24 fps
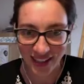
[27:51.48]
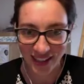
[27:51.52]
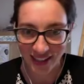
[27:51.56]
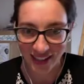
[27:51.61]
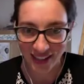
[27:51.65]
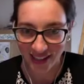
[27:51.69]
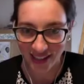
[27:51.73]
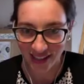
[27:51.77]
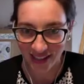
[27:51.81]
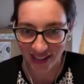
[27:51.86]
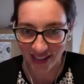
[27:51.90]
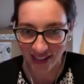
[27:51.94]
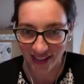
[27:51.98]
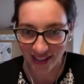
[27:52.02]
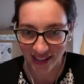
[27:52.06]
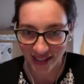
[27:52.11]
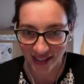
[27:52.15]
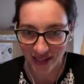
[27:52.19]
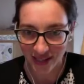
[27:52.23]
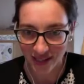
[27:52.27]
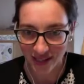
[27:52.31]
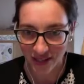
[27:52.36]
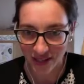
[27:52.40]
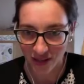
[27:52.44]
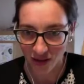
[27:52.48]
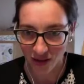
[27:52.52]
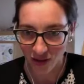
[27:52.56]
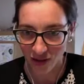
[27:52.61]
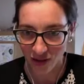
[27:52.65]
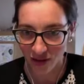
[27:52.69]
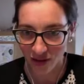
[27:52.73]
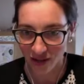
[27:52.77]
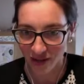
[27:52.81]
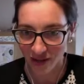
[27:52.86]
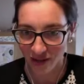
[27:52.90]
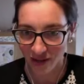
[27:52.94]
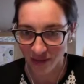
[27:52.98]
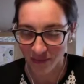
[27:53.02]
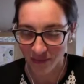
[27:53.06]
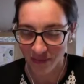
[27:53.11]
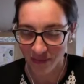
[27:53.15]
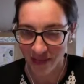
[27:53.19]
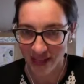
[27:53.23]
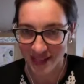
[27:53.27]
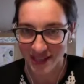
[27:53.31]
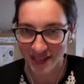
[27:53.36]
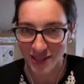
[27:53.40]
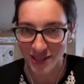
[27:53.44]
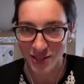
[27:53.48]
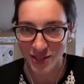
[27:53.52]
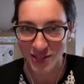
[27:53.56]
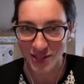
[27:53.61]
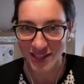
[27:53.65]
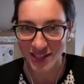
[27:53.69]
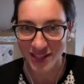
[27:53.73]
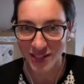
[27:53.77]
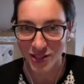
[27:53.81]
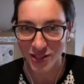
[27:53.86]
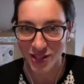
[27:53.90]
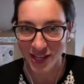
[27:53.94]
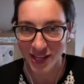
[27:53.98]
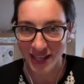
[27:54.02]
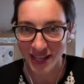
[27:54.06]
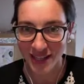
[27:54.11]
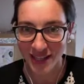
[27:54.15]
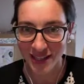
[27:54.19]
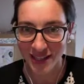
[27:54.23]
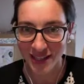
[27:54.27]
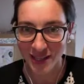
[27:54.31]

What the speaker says: And I saw a message in the chat,